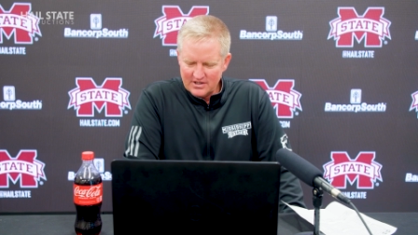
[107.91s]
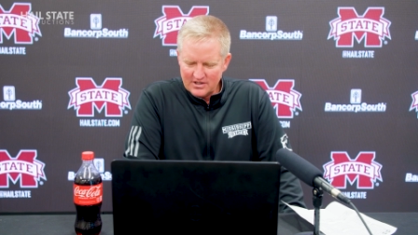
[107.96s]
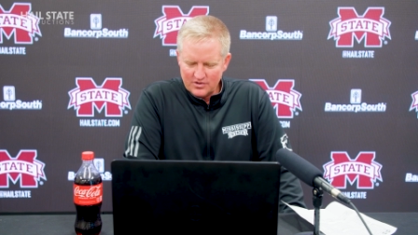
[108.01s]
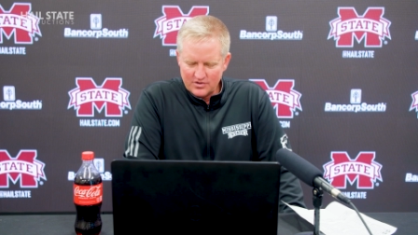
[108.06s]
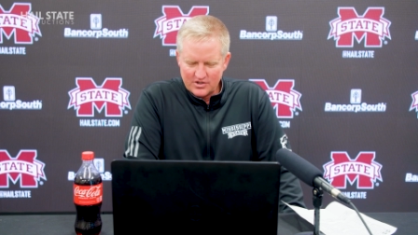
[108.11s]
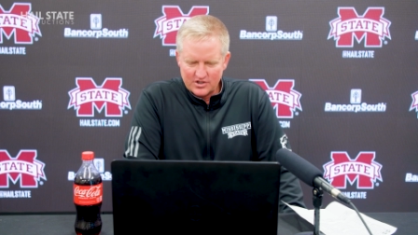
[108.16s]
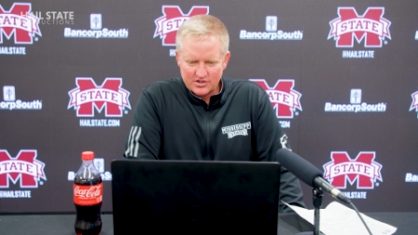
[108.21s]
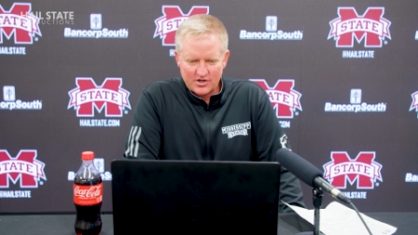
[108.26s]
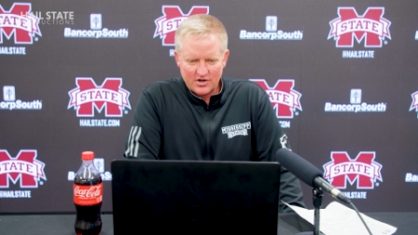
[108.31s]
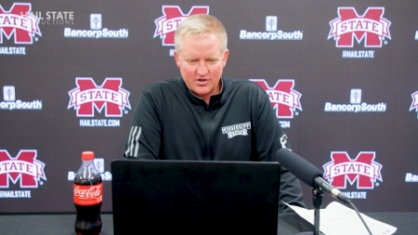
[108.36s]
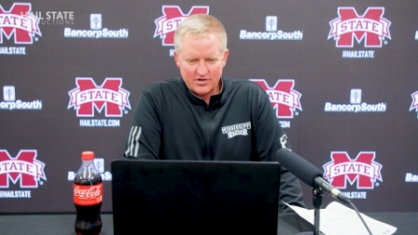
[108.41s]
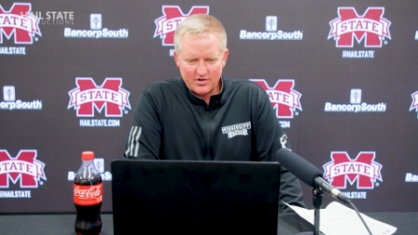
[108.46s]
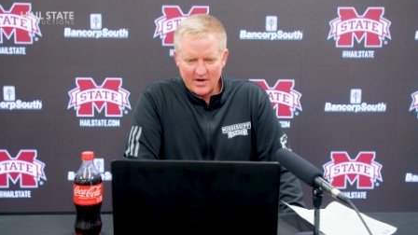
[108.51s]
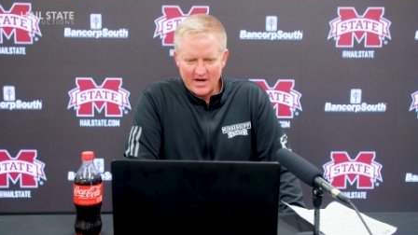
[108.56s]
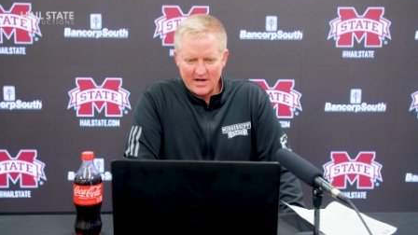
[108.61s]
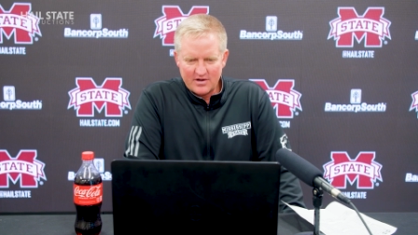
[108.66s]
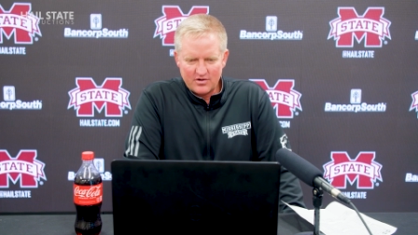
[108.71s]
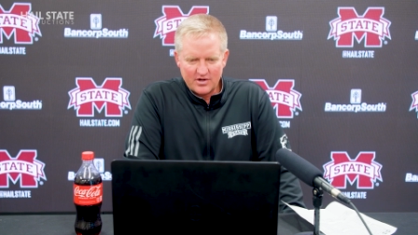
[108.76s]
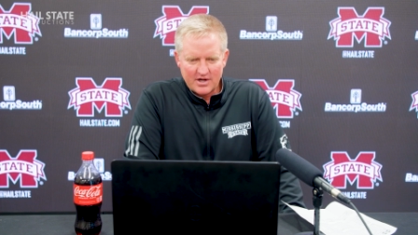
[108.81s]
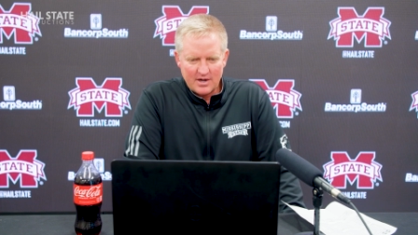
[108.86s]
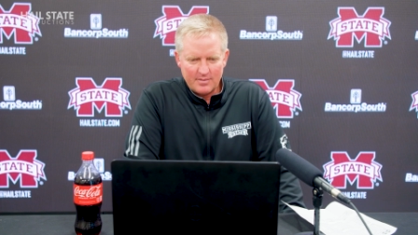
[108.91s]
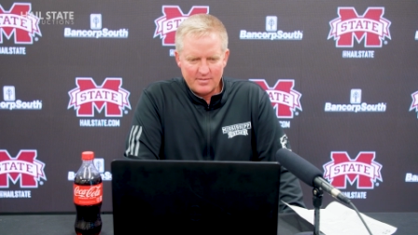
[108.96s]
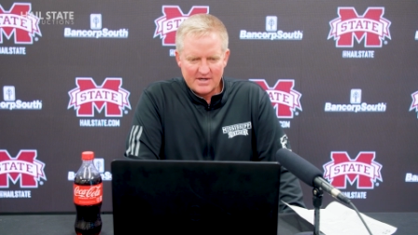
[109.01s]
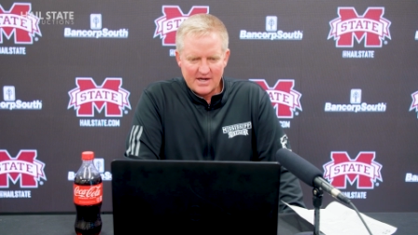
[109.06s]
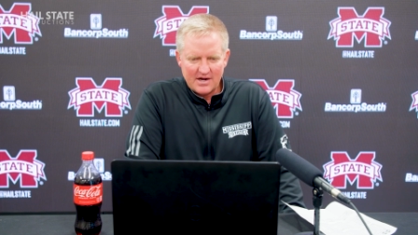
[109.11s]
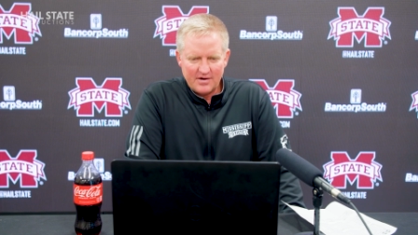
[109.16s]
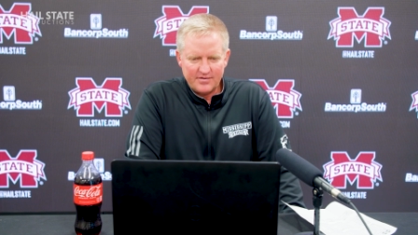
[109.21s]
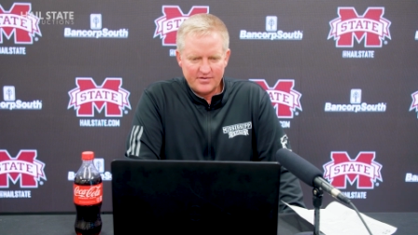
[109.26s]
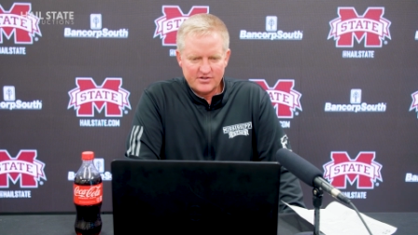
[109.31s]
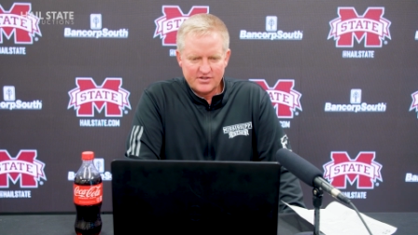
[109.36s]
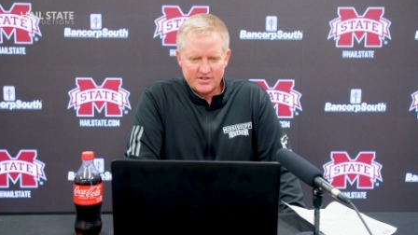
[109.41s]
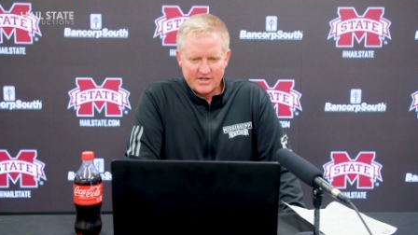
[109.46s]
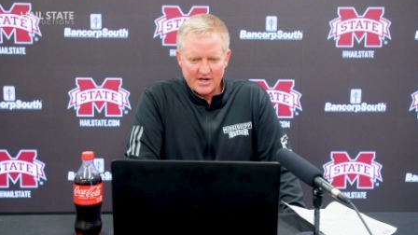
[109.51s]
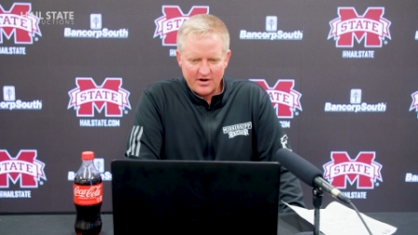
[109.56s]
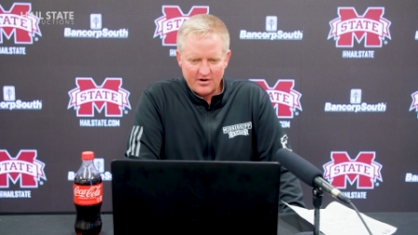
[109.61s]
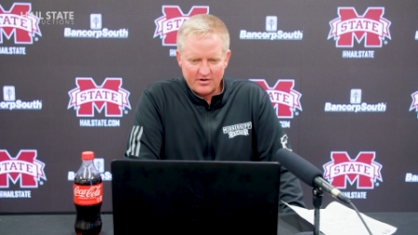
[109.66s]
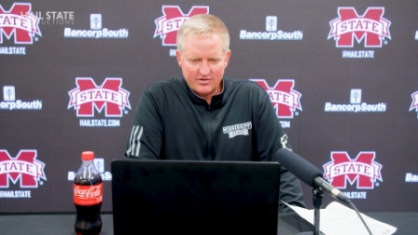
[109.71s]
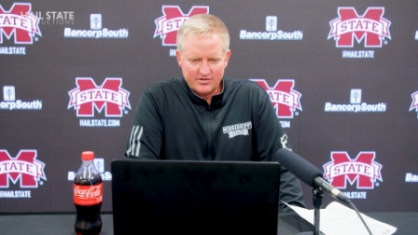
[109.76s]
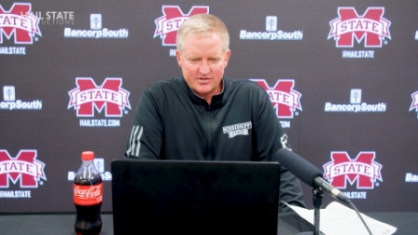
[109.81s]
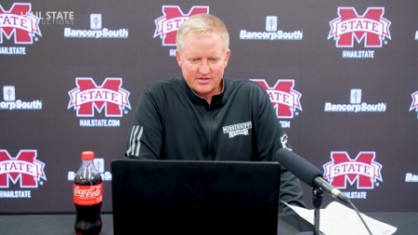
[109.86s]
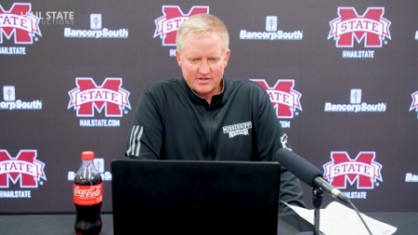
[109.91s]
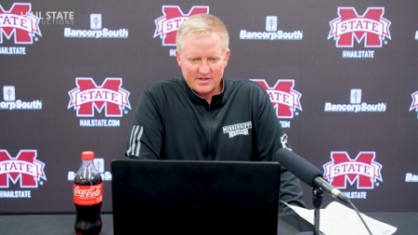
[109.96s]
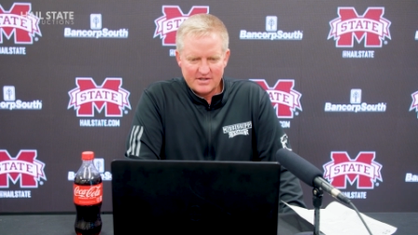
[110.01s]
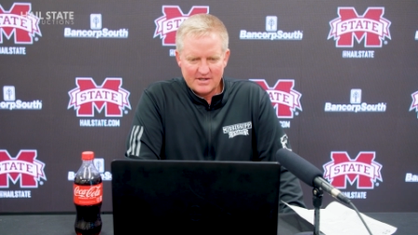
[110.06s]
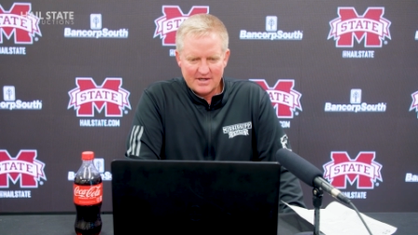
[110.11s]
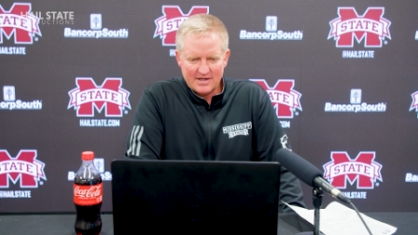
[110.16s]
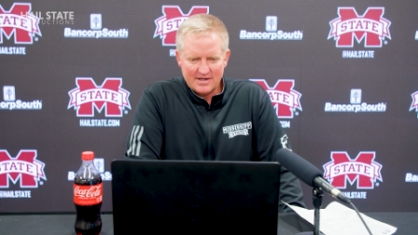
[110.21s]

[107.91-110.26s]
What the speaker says: You could turn your ankle coming down the stairs,